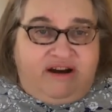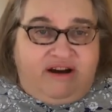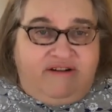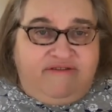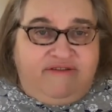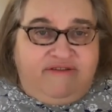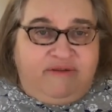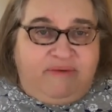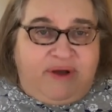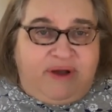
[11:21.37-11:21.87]

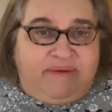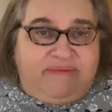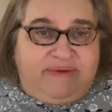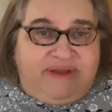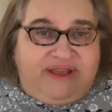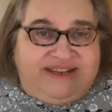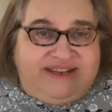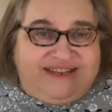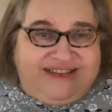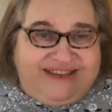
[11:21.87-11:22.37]
overwhelm
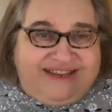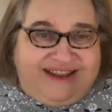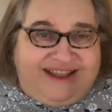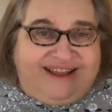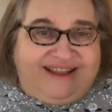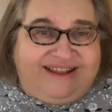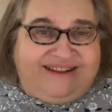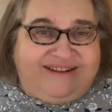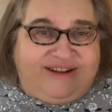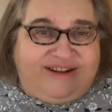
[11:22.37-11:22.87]
is
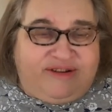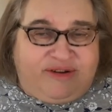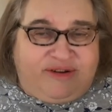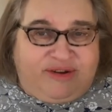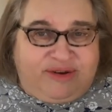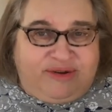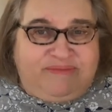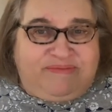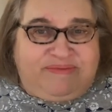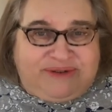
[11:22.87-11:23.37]
not a
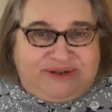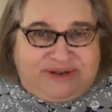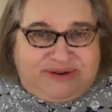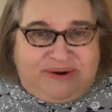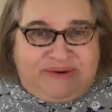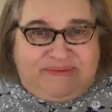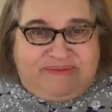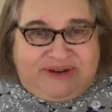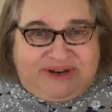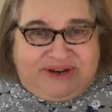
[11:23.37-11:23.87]
good
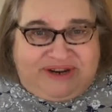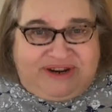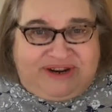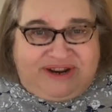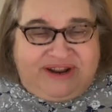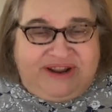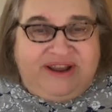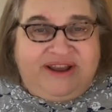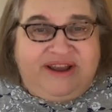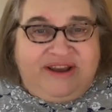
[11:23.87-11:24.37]
prescription
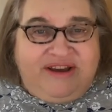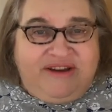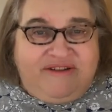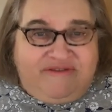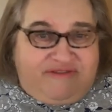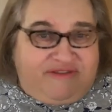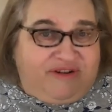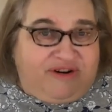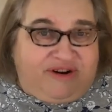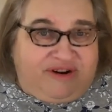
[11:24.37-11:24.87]

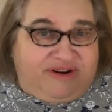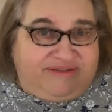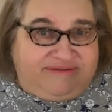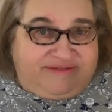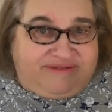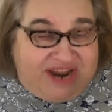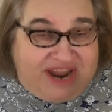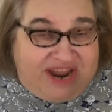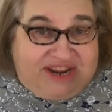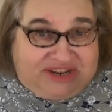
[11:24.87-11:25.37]
for
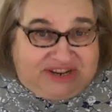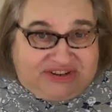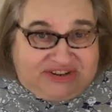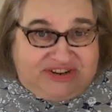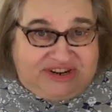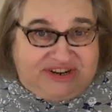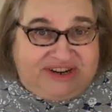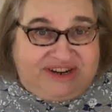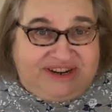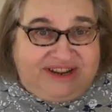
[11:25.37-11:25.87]

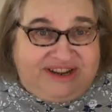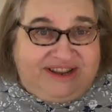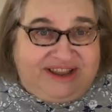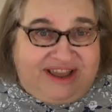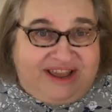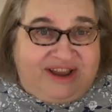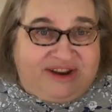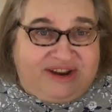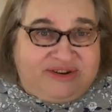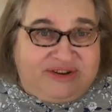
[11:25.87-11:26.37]
change,
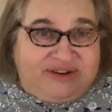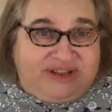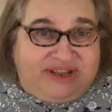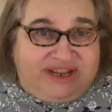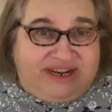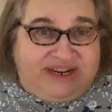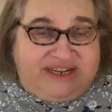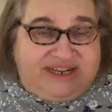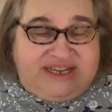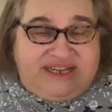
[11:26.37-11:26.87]

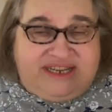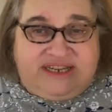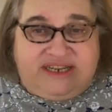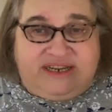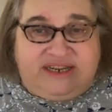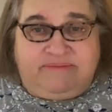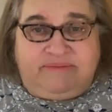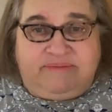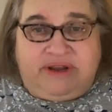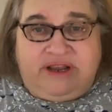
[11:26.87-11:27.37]
actually, in a
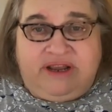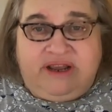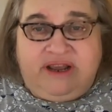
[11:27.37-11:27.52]
system.